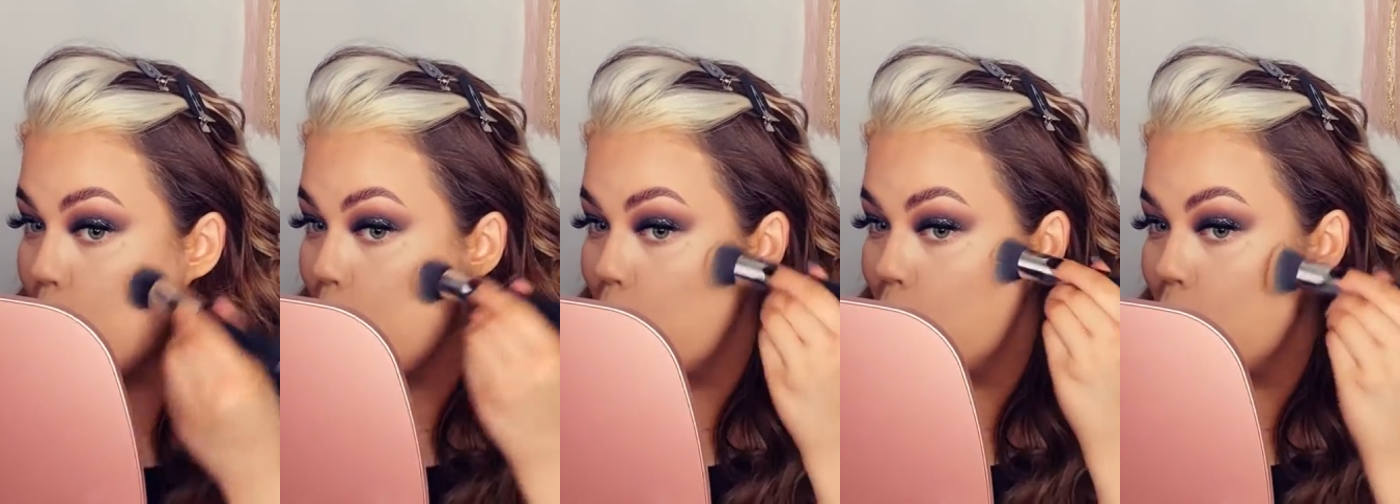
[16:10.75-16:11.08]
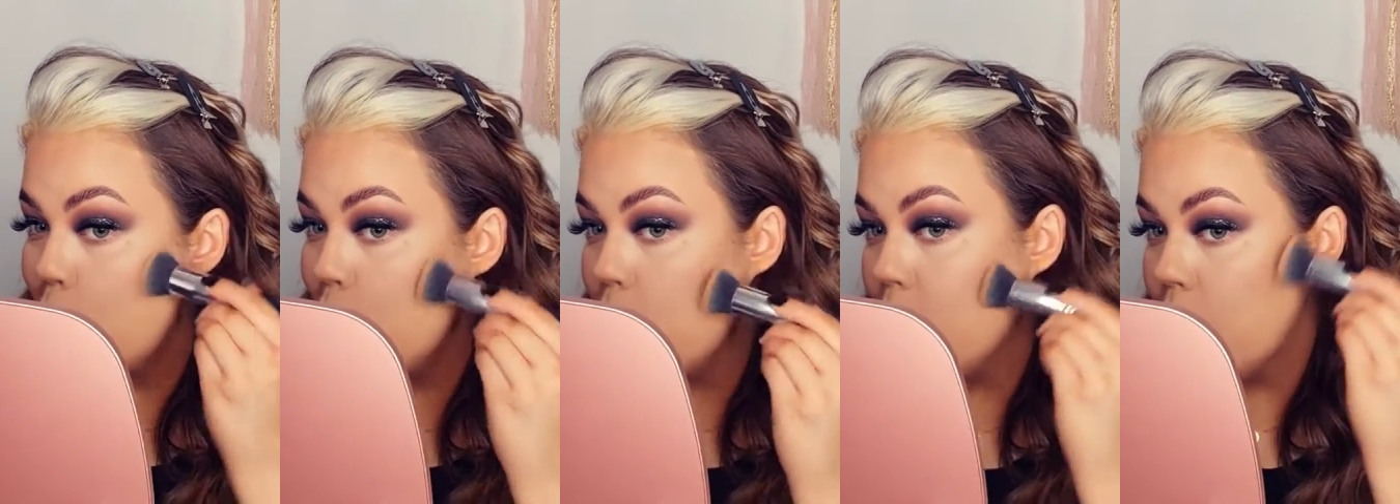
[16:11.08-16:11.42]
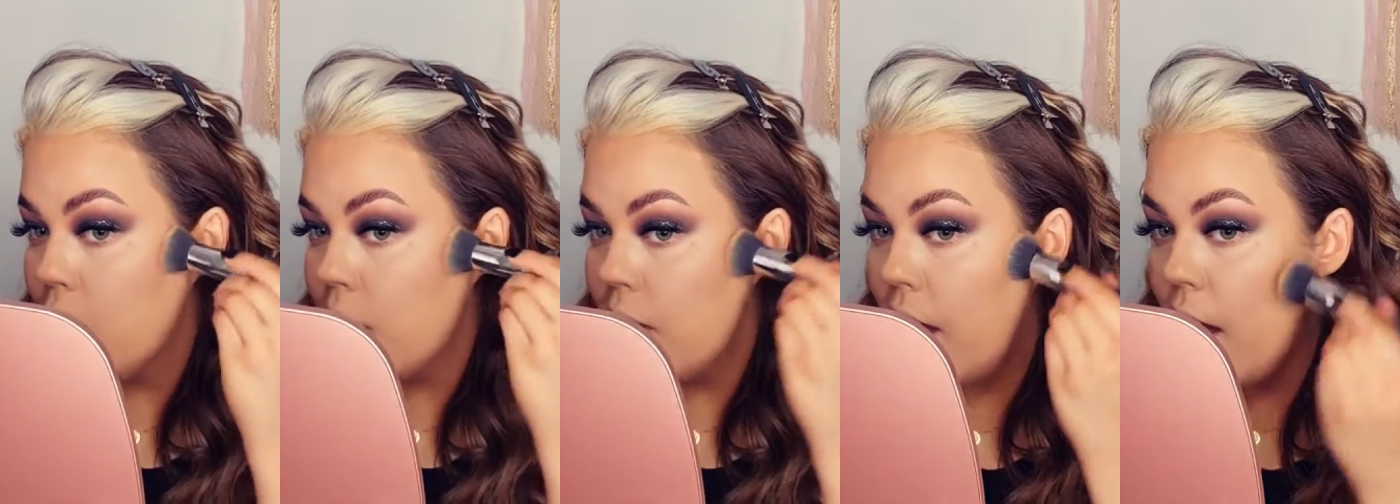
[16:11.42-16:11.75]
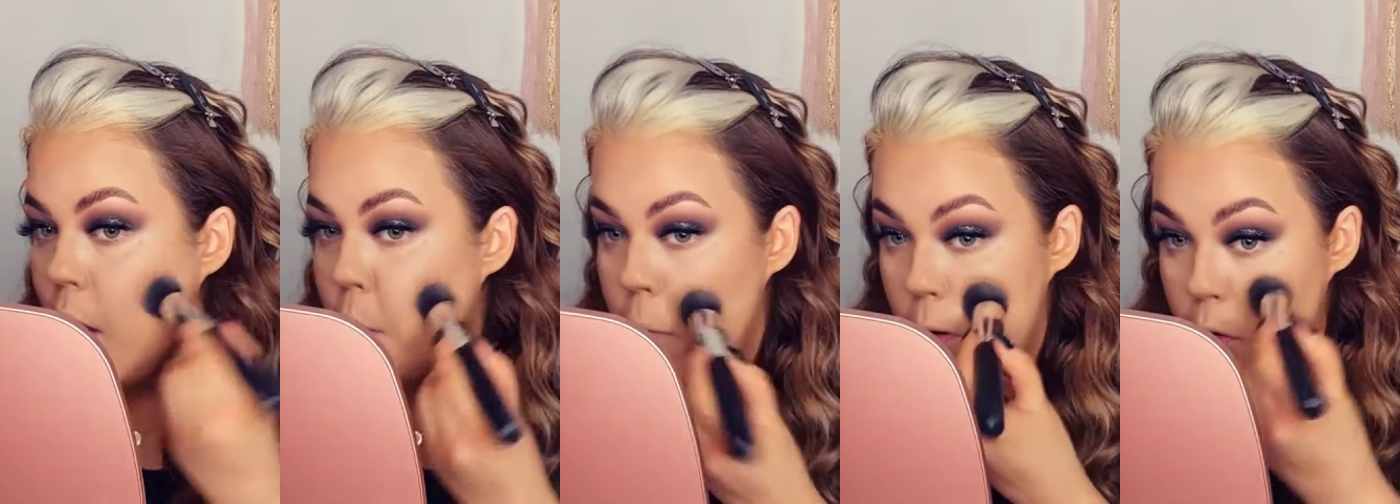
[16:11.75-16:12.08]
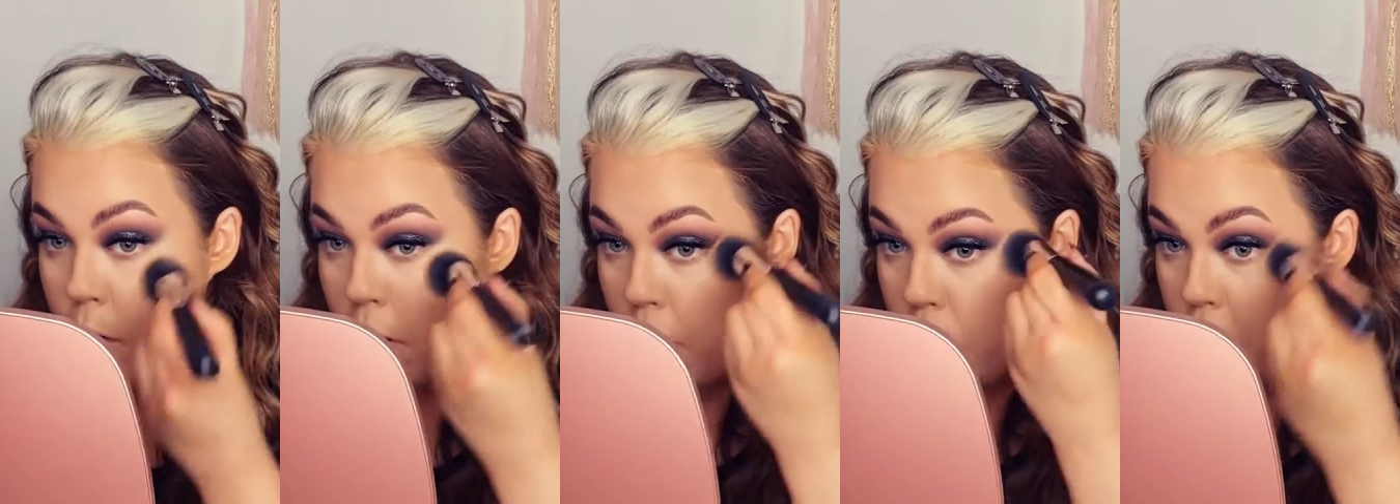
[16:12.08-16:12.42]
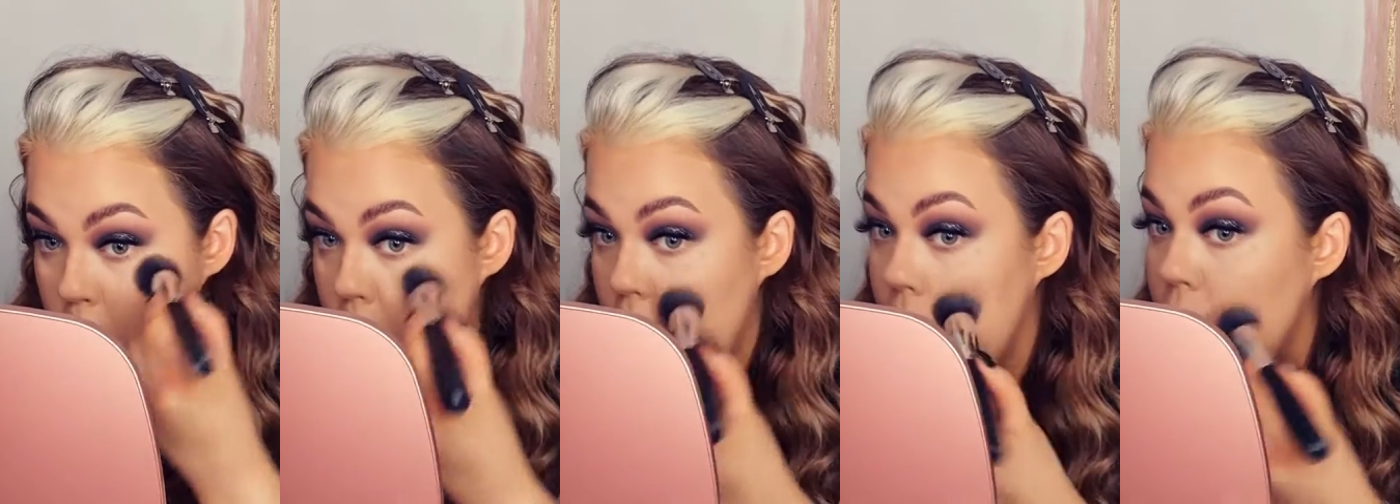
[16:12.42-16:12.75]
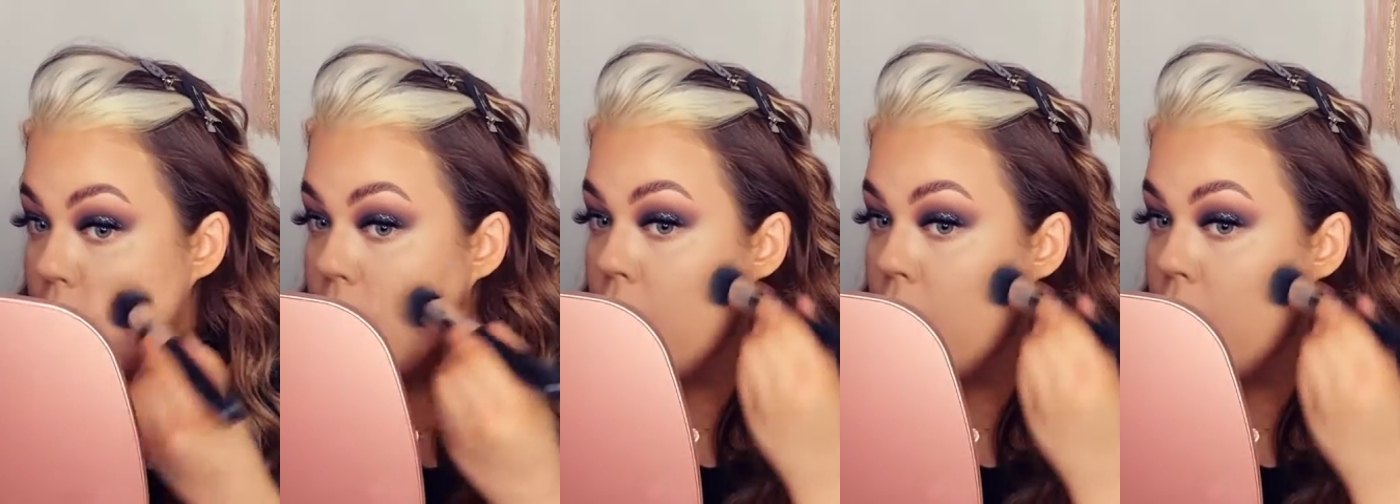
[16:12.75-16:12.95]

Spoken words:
and I just like to tap around it,